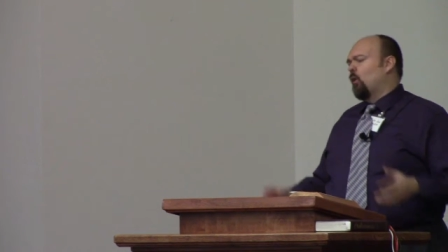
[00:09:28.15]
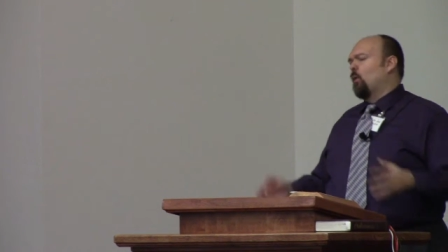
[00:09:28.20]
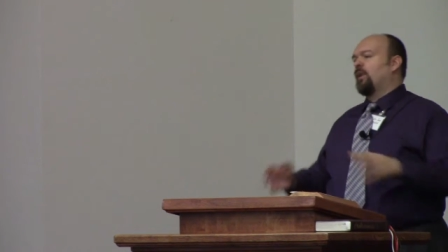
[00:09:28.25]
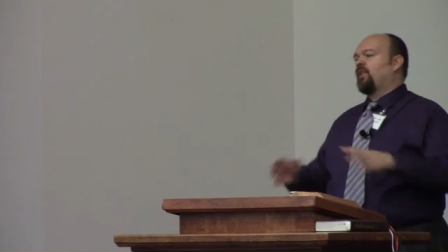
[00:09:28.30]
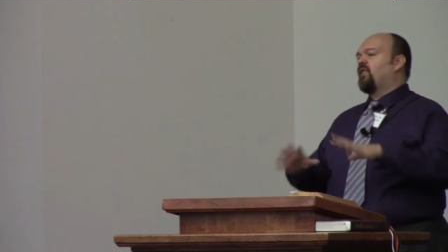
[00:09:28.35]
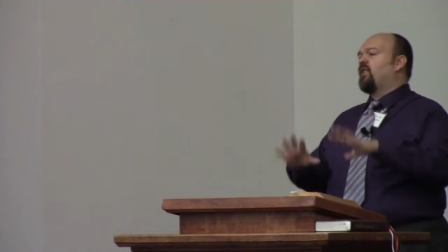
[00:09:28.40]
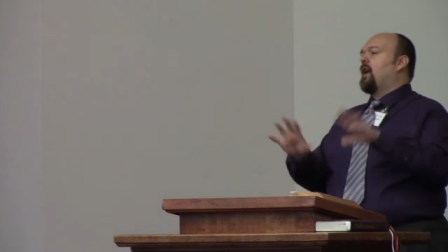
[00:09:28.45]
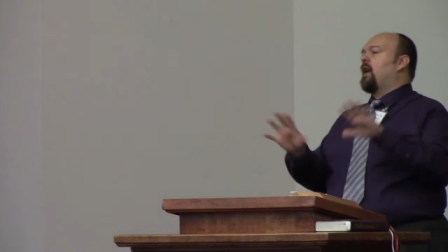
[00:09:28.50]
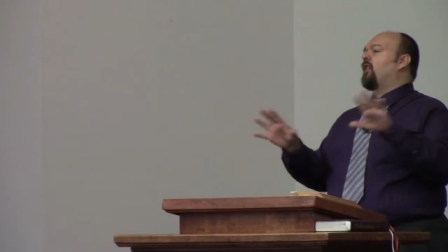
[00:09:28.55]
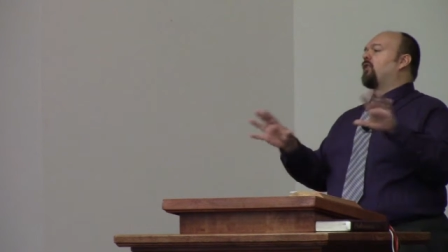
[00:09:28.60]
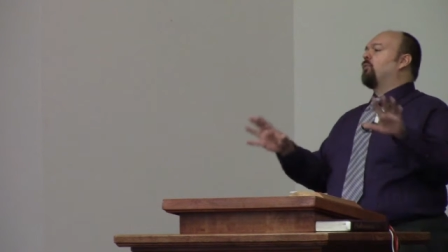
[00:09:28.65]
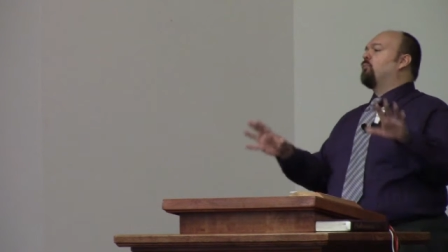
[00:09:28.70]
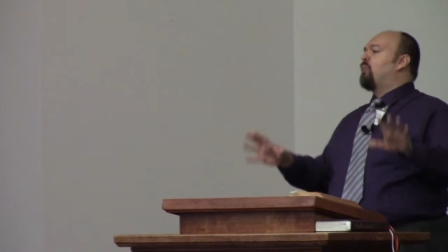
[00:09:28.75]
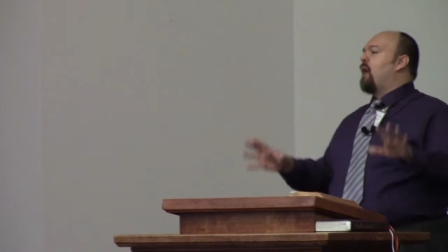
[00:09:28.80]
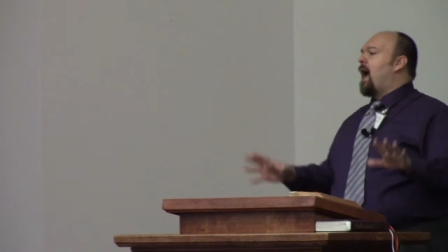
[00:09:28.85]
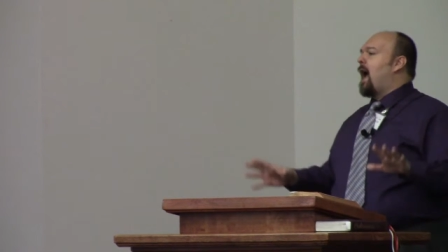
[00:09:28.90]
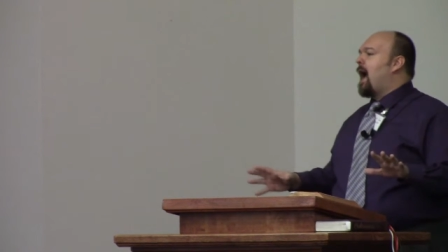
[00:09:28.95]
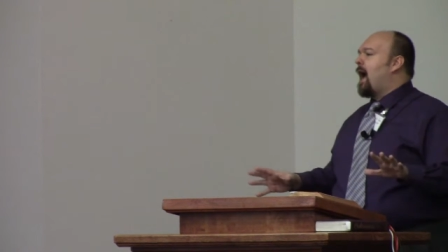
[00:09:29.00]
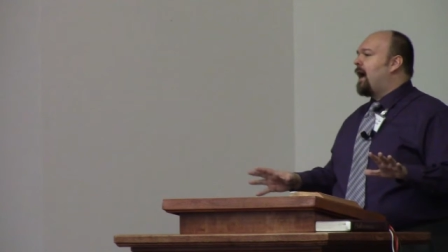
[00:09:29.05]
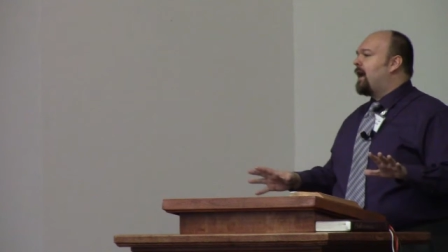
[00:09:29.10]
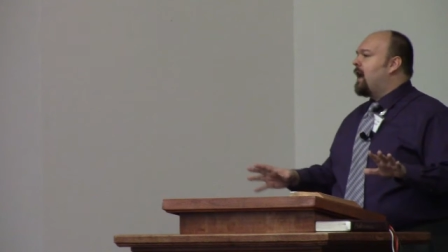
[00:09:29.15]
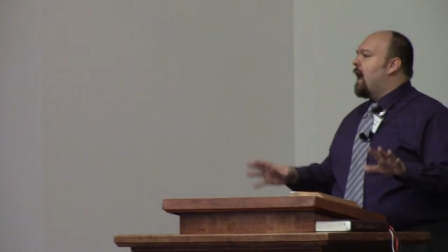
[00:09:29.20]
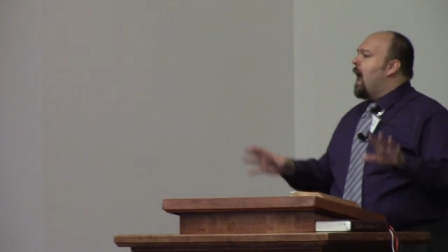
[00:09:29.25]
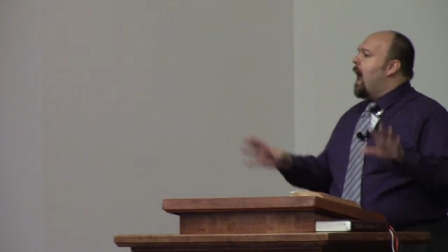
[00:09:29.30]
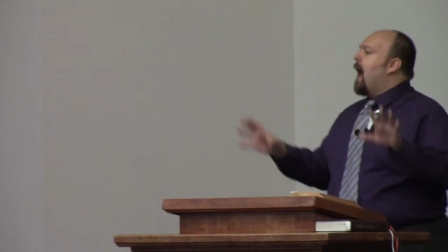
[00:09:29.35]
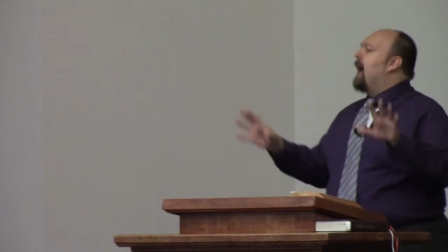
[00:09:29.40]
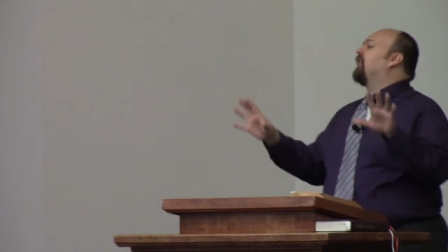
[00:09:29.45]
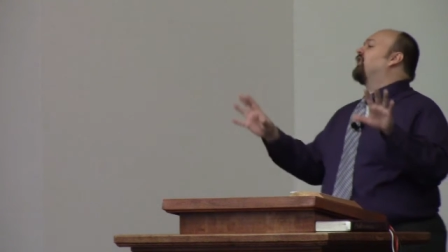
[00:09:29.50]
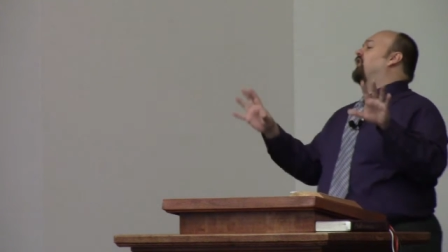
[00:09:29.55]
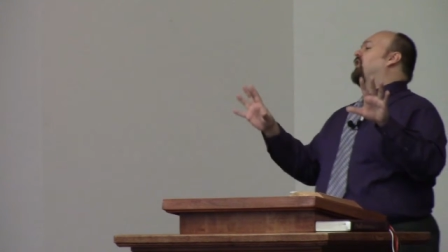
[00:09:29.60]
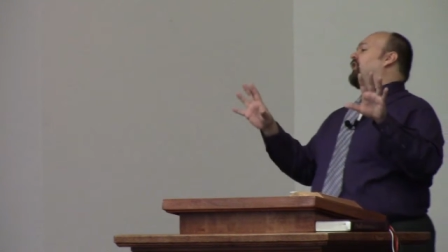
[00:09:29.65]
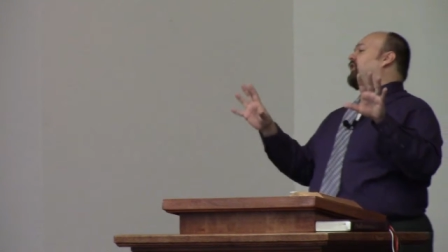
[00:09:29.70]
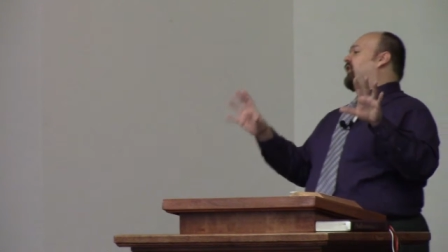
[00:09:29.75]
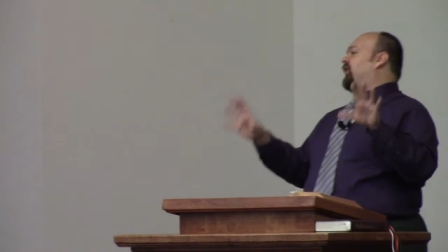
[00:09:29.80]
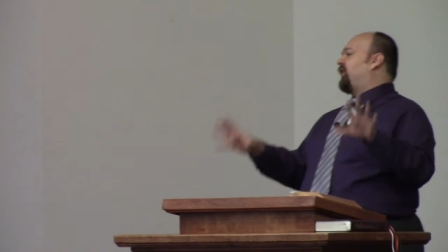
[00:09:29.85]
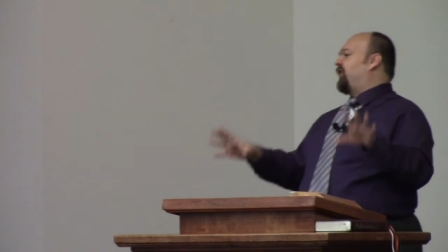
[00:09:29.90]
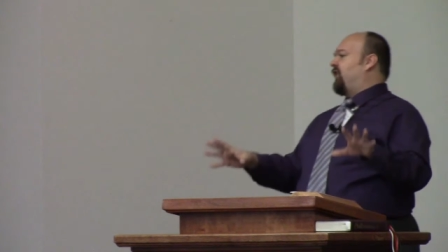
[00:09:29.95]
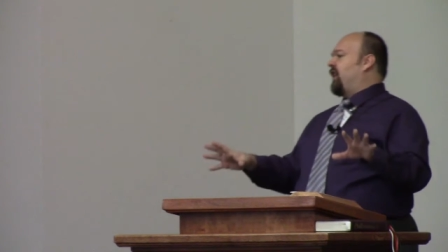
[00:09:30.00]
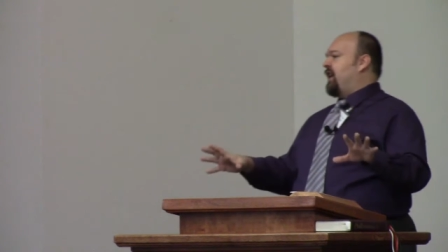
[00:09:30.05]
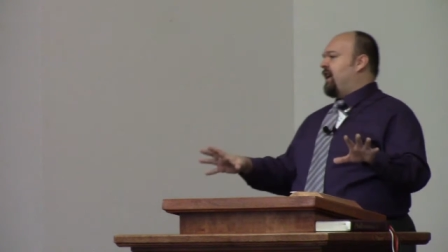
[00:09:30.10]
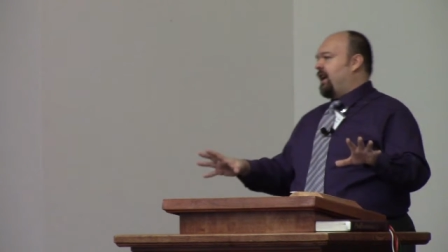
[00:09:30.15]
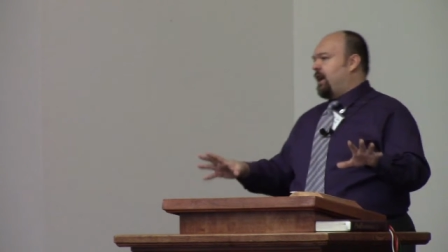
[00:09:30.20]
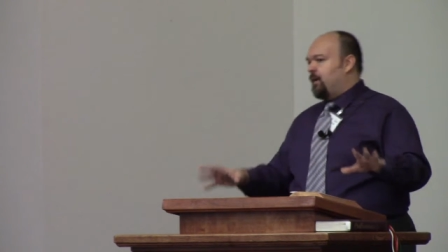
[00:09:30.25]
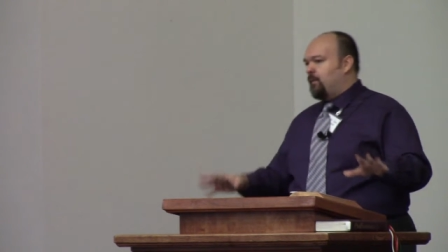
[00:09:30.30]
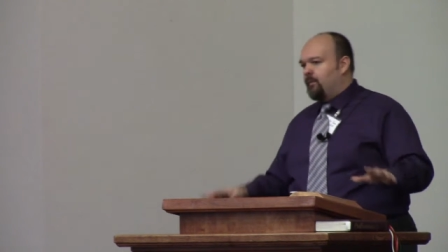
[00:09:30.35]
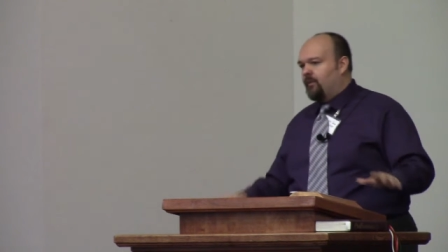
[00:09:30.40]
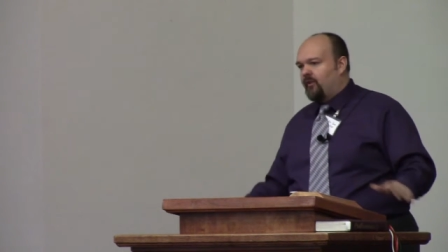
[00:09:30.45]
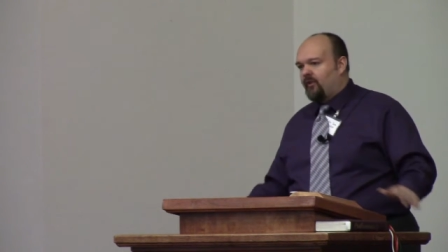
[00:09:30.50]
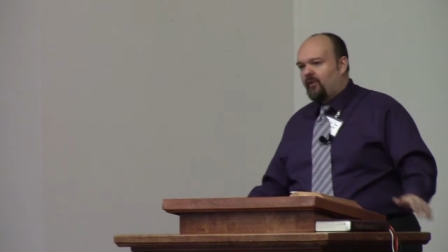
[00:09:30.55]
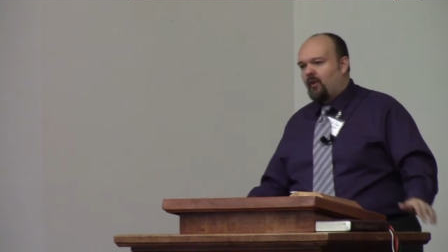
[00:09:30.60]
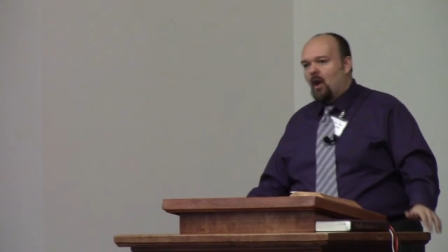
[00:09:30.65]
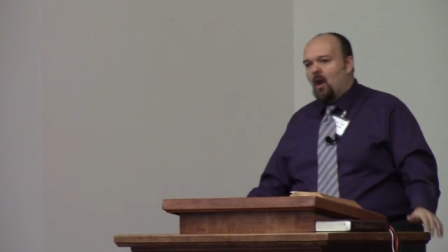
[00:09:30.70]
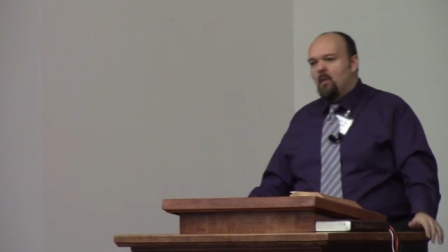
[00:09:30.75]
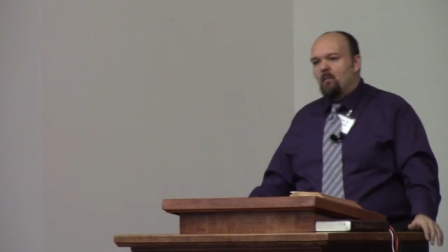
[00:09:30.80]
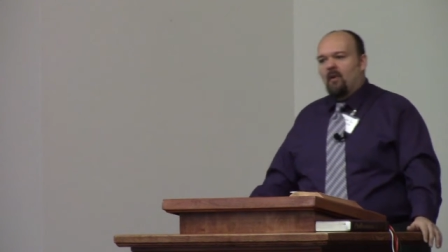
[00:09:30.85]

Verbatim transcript: Oh, it's not as bad as it seems.